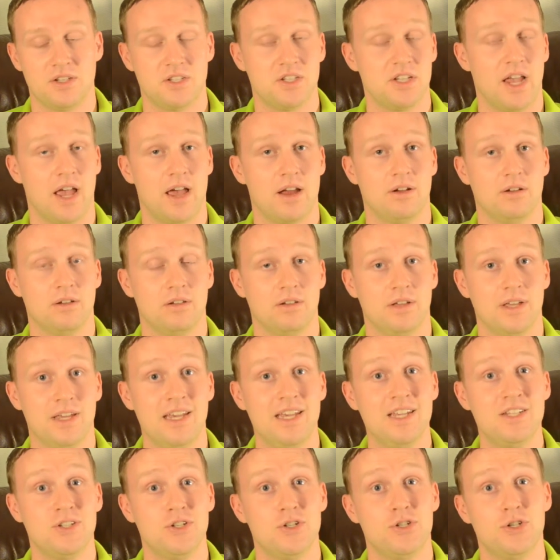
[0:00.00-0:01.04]
Seattle.
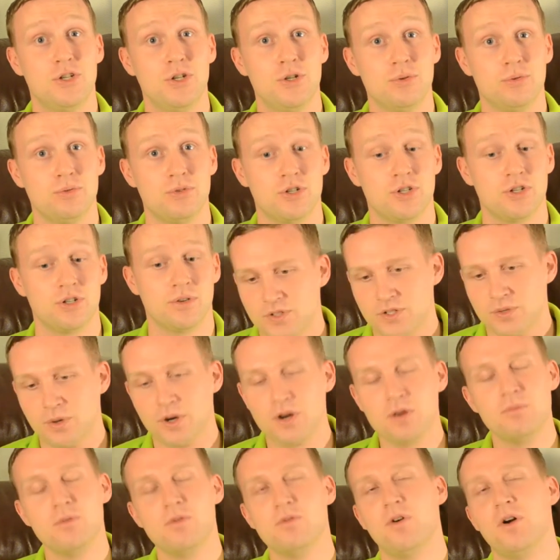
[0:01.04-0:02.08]
He's a douche. So we're
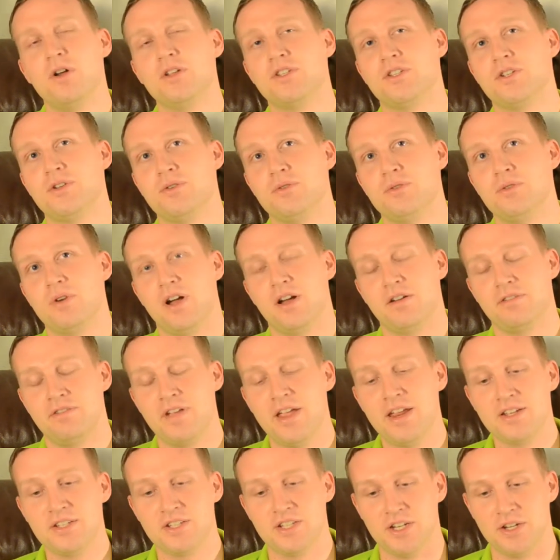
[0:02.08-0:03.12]
going to move on to
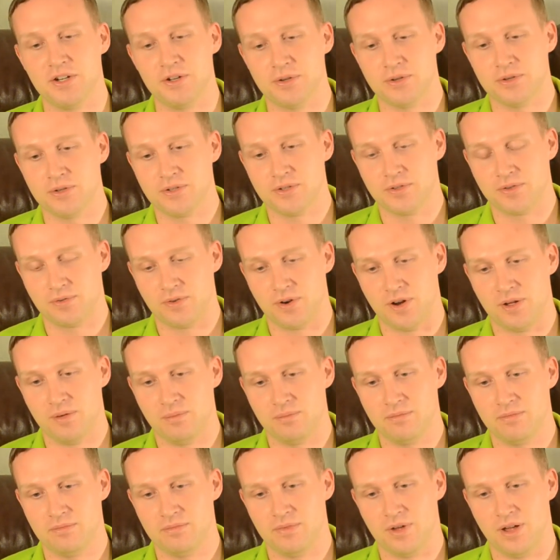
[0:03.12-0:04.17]
fantasy news
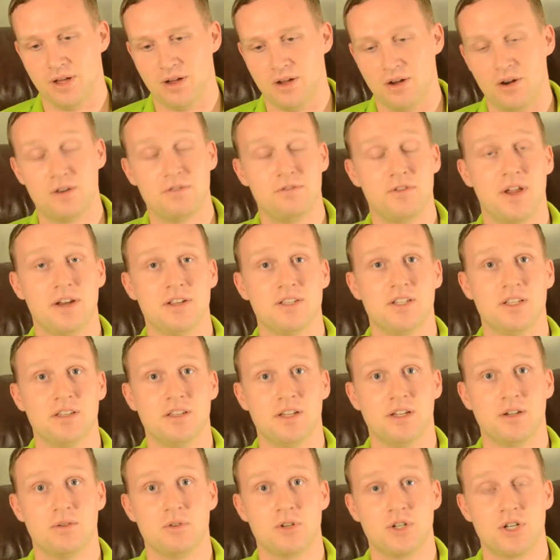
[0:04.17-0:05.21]
from our fantasy
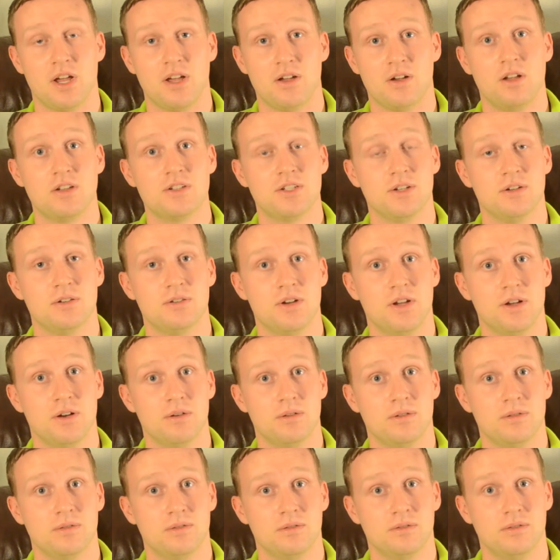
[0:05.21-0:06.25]
league, which I also
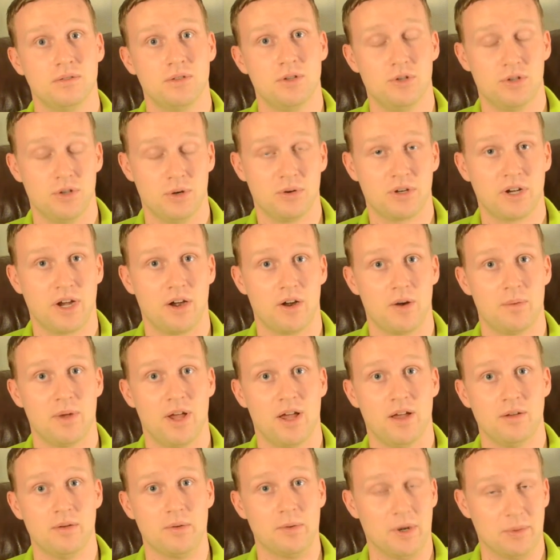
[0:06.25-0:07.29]
know you don't care
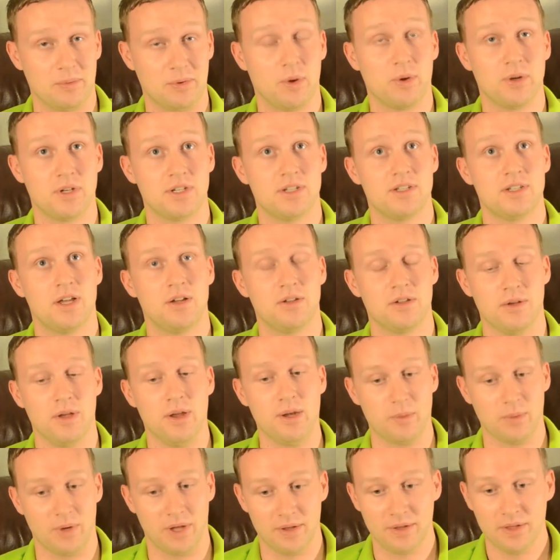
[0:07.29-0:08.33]
about, but I'm going to tell you
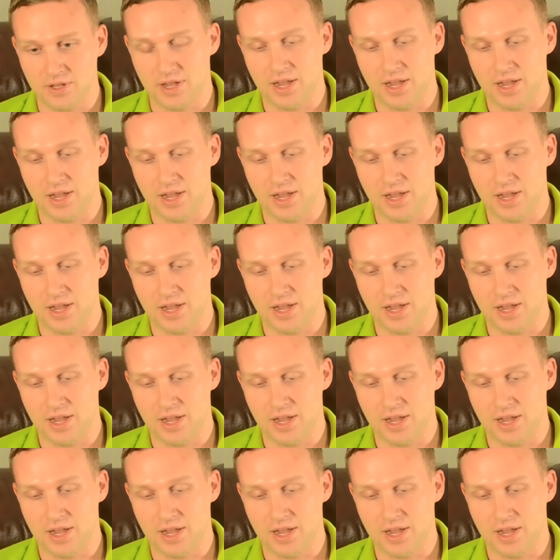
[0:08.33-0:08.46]
anyway.